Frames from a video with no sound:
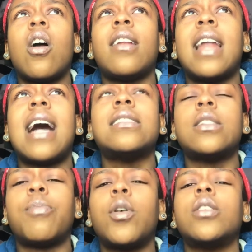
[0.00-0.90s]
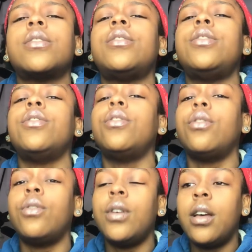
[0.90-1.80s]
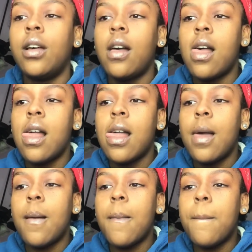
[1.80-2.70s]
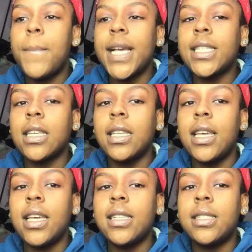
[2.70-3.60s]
not supposed to basically